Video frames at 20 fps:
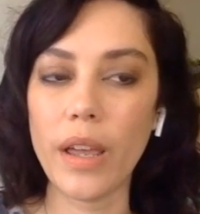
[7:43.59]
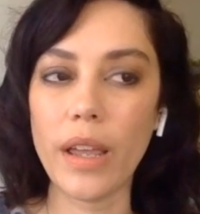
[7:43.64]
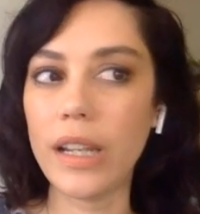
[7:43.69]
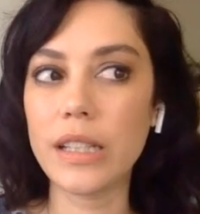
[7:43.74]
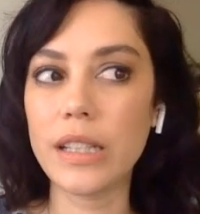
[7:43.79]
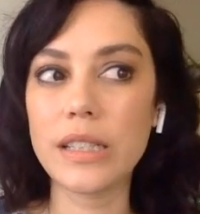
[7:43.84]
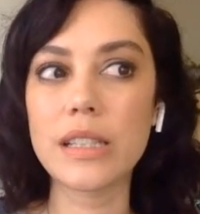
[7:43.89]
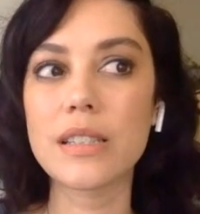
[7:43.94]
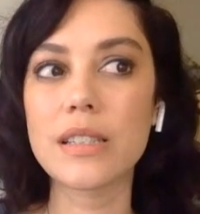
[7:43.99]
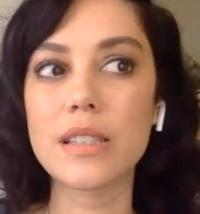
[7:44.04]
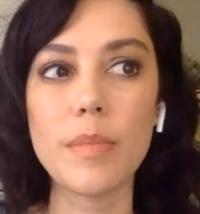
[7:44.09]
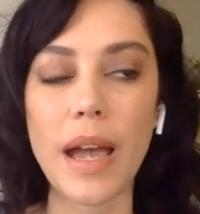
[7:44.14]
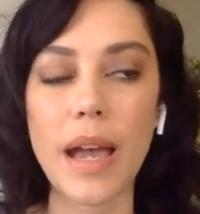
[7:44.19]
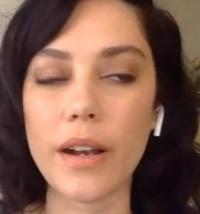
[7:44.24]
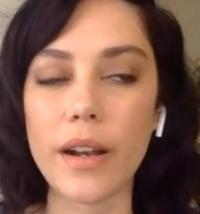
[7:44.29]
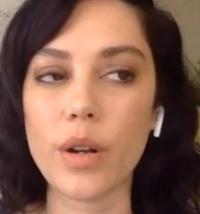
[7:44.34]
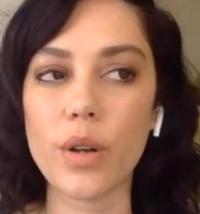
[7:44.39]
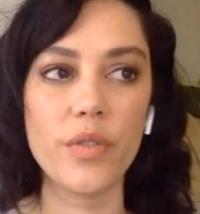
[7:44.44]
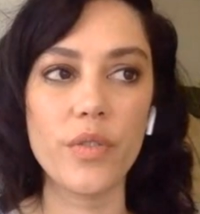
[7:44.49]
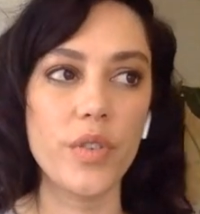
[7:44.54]
And it doesn't
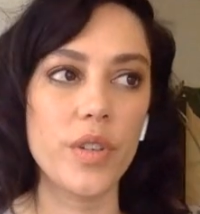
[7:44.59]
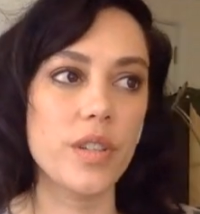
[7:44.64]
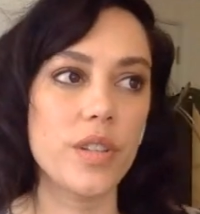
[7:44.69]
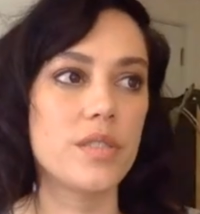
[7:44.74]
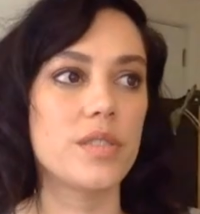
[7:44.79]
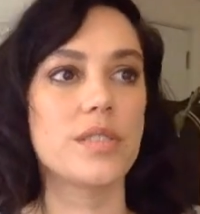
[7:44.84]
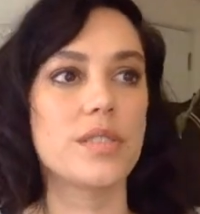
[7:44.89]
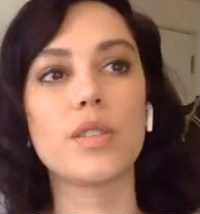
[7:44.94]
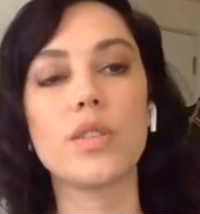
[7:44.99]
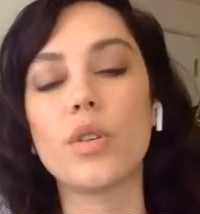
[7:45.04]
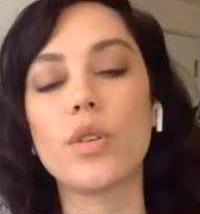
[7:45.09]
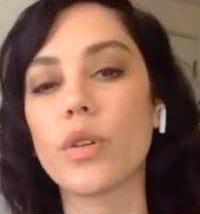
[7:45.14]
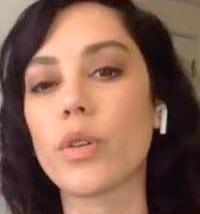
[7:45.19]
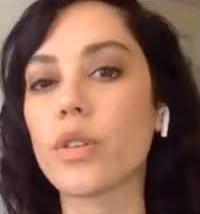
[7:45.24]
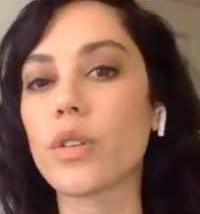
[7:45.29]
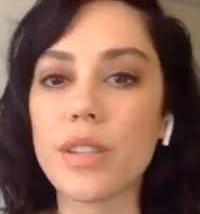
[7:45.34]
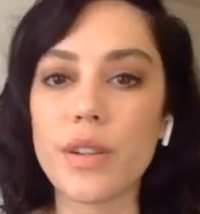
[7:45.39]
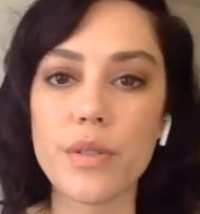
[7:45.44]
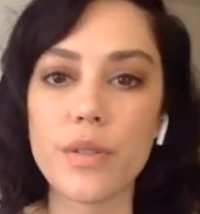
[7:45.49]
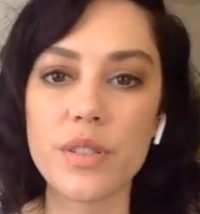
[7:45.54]
matter if it's you're
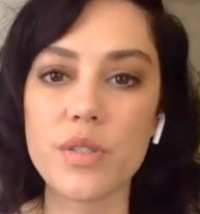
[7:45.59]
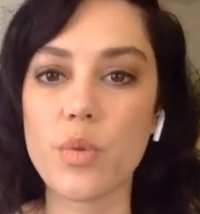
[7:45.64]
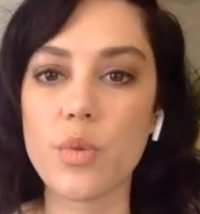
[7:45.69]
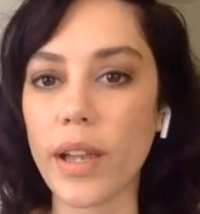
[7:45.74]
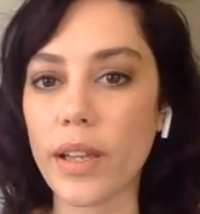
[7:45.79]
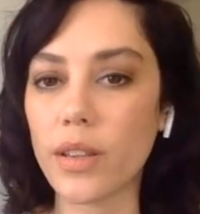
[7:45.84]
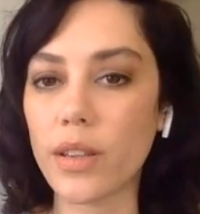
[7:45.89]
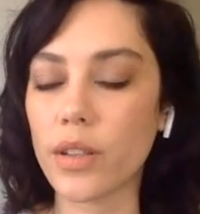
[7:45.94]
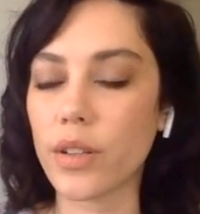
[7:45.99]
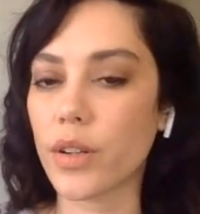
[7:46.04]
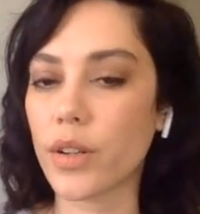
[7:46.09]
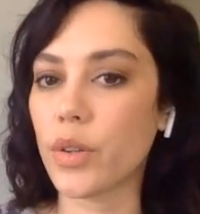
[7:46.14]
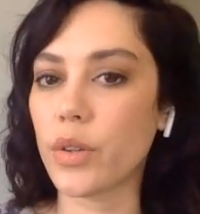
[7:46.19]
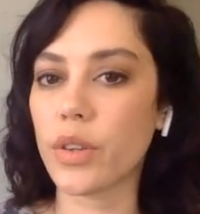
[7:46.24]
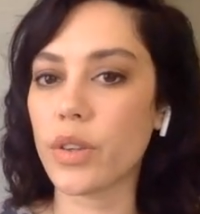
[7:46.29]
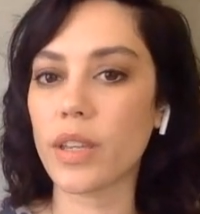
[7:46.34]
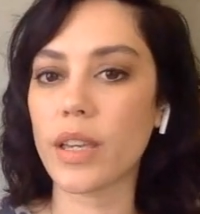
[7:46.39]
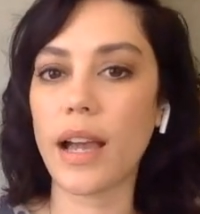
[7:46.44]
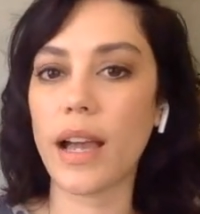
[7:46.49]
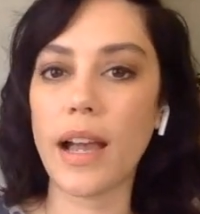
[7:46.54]
the series regular,
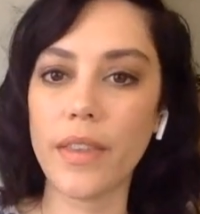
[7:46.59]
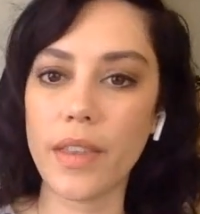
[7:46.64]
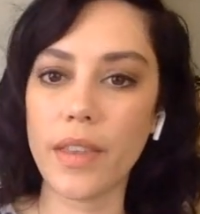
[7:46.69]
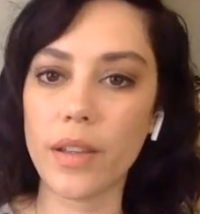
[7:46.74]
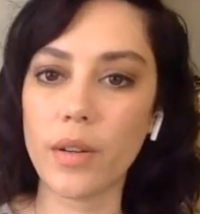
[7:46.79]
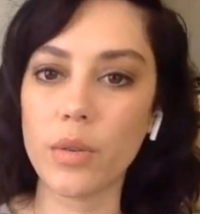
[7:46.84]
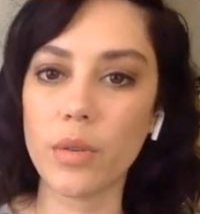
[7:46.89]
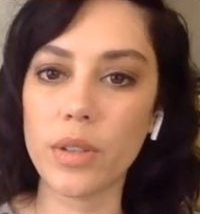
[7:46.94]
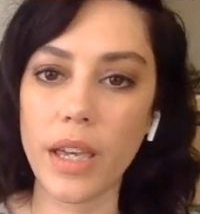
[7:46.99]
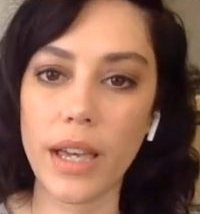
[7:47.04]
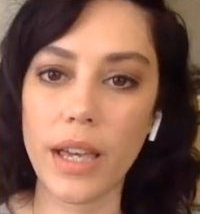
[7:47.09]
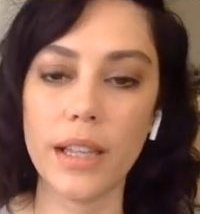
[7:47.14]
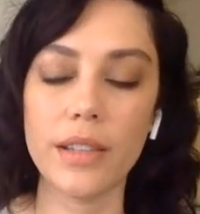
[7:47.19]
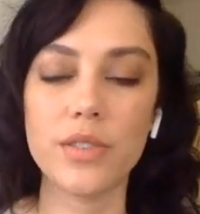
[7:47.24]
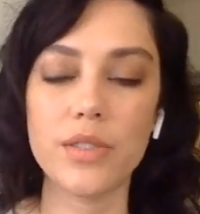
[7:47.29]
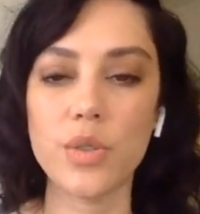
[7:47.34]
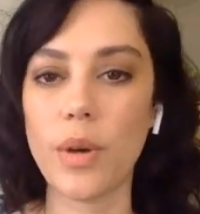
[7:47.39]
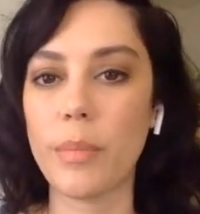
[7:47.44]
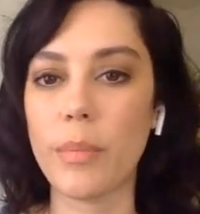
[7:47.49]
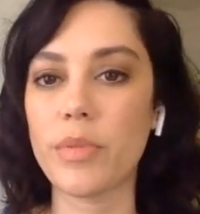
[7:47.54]
you're the guy that only had
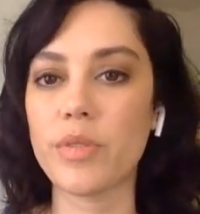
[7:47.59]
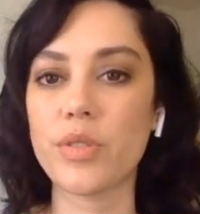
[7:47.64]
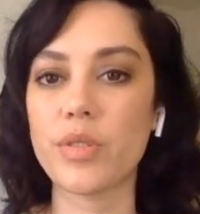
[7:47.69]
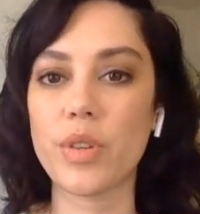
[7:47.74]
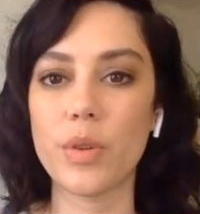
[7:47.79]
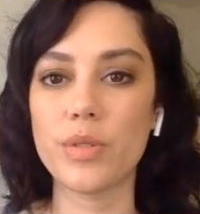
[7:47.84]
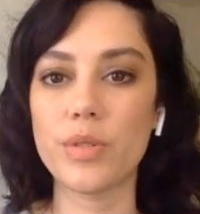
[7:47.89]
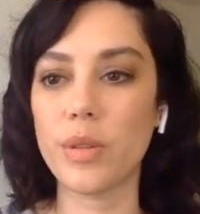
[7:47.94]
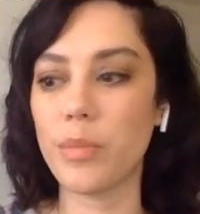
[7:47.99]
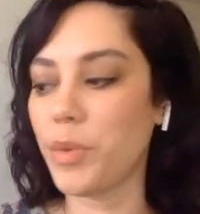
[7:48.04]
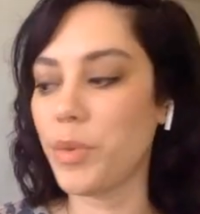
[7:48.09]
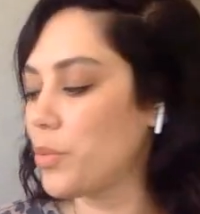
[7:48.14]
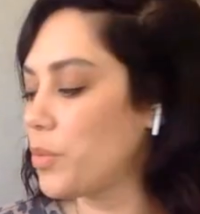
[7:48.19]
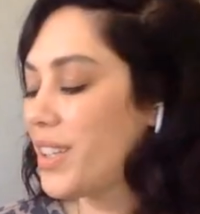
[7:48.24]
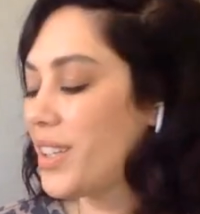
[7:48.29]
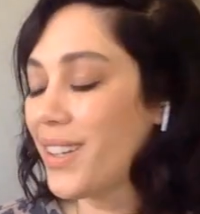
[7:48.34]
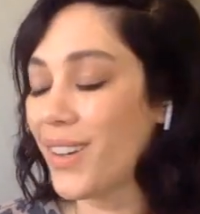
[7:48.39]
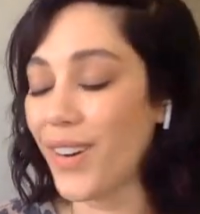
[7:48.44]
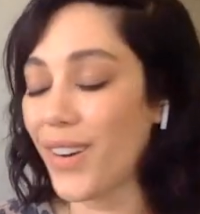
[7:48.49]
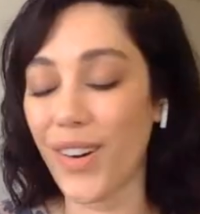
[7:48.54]
two episodes. I mean,
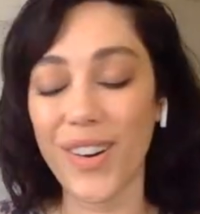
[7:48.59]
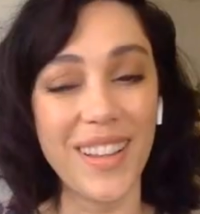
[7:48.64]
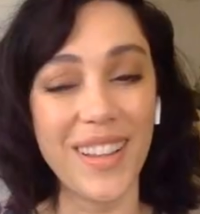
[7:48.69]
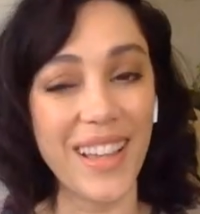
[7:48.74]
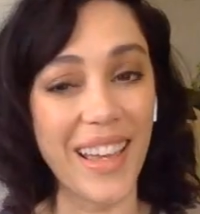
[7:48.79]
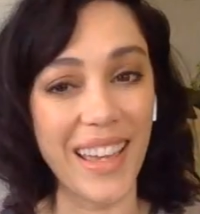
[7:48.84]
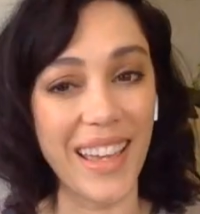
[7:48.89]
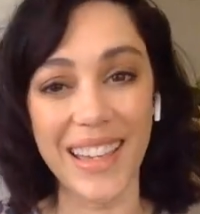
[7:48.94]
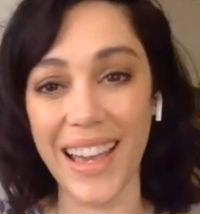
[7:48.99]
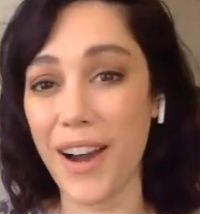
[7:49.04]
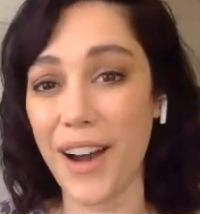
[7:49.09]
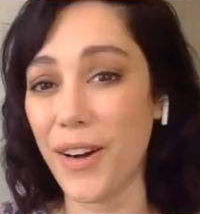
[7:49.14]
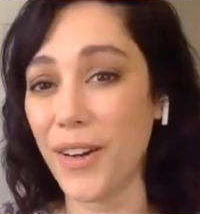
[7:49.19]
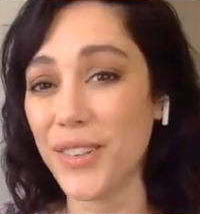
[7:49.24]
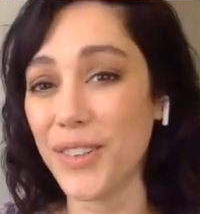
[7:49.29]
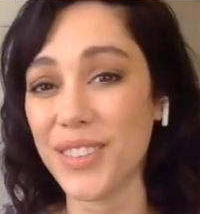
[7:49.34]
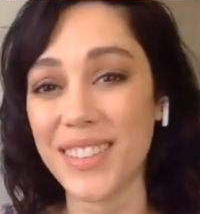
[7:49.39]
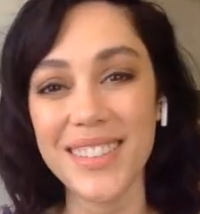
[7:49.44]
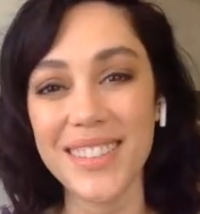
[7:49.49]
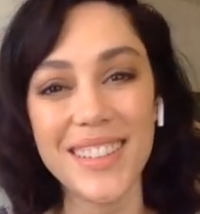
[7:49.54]
we all hang
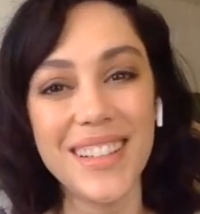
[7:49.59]
out.